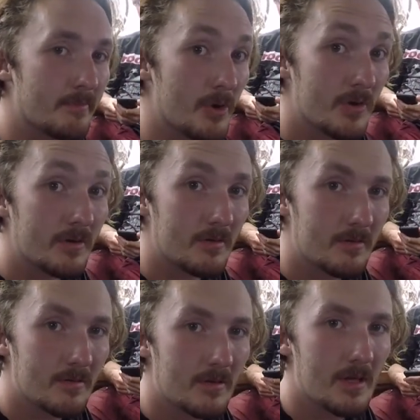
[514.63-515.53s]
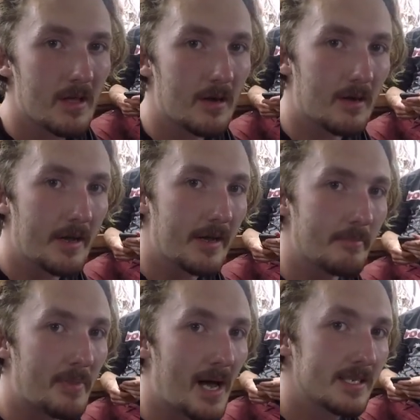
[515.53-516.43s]
Møn. And
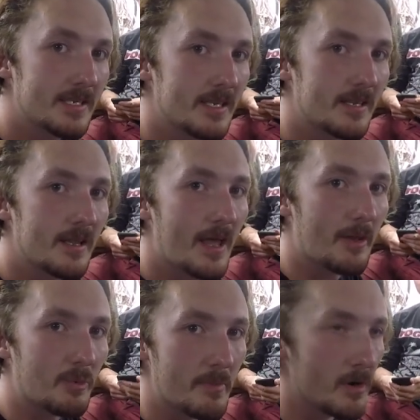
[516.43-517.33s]
past it, and we're